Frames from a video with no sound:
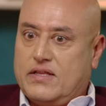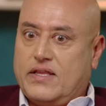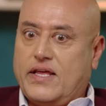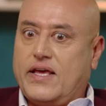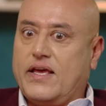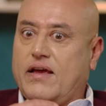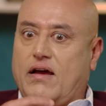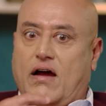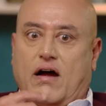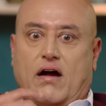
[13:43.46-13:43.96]

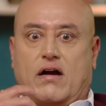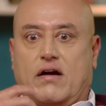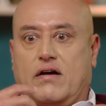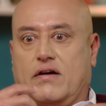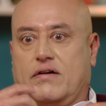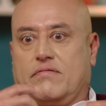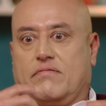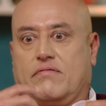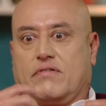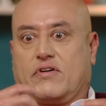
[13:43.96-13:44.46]
They
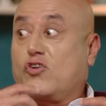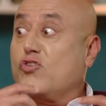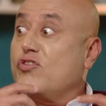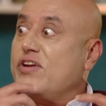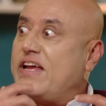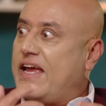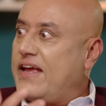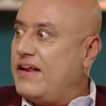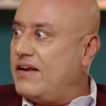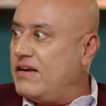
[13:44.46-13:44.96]
are
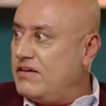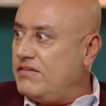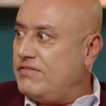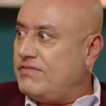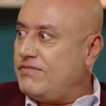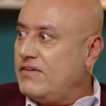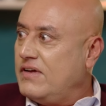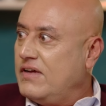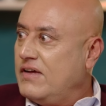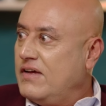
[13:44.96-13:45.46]

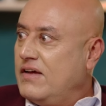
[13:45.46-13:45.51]
creative,